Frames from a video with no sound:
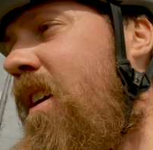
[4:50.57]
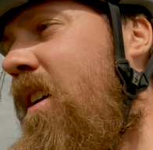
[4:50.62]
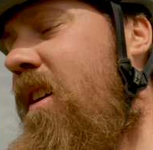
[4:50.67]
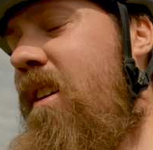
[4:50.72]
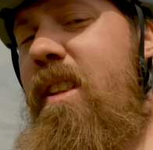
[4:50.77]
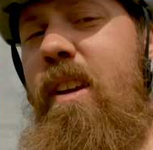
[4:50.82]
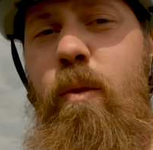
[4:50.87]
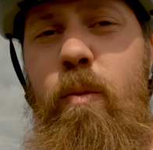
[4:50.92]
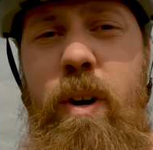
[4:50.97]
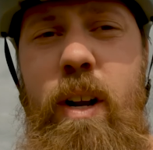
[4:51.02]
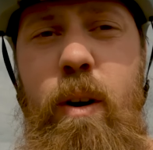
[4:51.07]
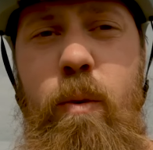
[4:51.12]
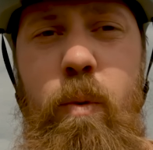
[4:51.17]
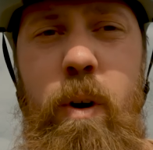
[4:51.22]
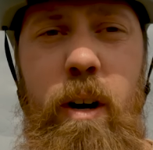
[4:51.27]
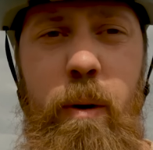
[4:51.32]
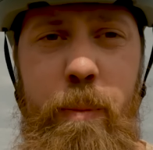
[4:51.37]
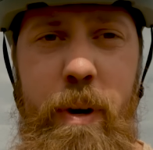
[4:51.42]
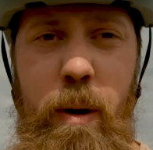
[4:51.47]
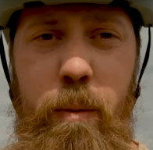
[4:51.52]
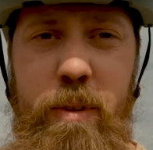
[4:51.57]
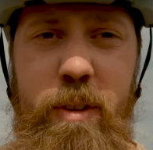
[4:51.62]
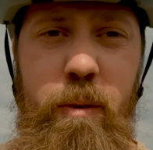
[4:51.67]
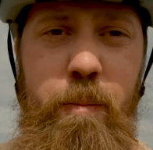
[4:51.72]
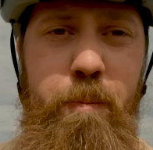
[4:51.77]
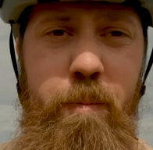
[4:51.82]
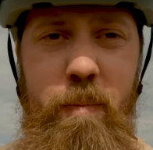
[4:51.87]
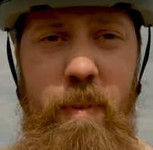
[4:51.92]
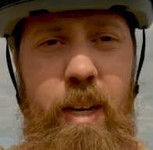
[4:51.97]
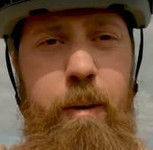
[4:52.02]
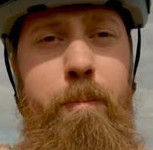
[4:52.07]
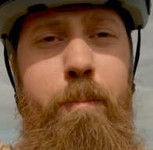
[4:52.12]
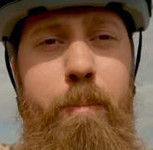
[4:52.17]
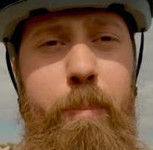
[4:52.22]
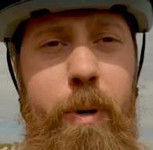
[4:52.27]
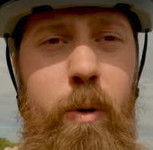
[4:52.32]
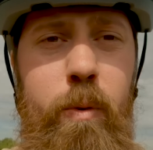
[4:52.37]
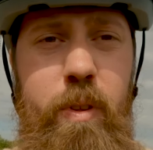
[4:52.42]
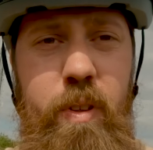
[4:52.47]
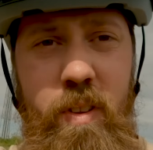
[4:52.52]
because I really want to be able to like
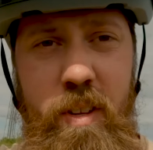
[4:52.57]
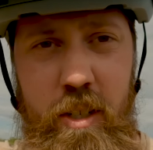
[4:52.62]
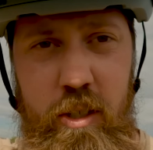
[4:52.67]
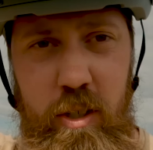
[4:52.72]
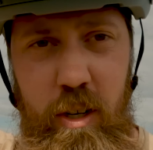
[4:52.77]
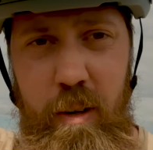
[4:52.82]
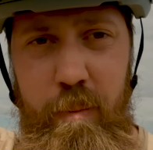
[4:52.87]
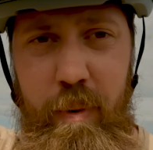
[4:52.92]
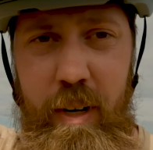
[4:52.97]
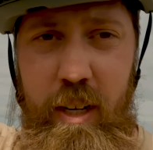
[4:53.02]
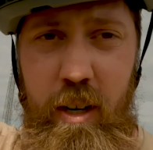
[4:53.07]
boost a jump,